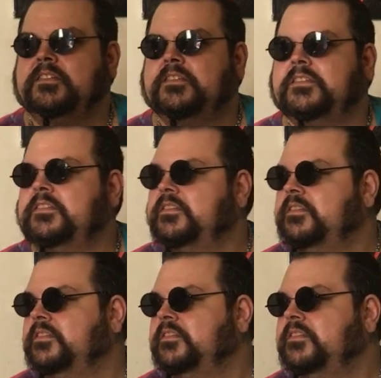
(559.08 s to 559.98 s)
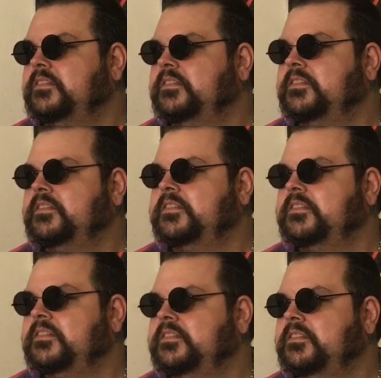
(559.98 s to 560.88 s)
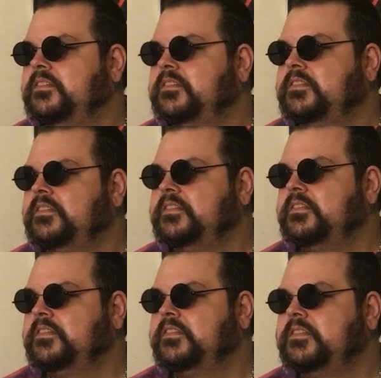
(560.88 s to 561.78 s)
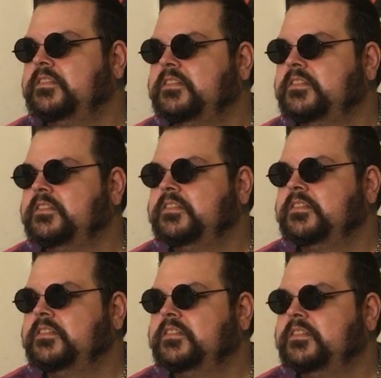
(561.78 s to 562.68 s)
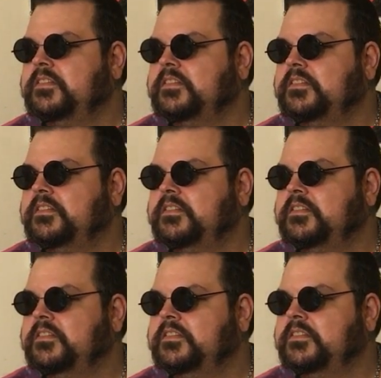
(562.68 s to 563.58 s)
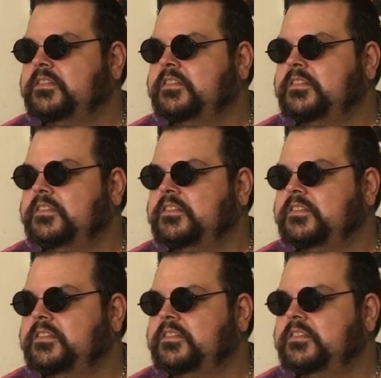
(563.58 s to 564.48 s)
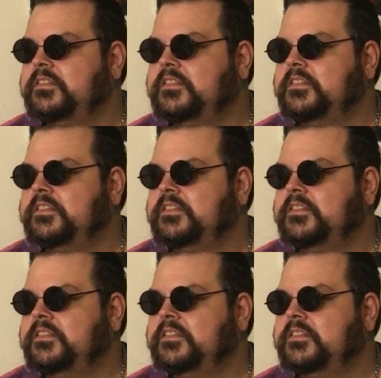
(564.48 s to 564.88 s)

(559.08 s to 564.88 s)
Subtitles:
The person shown says nothing.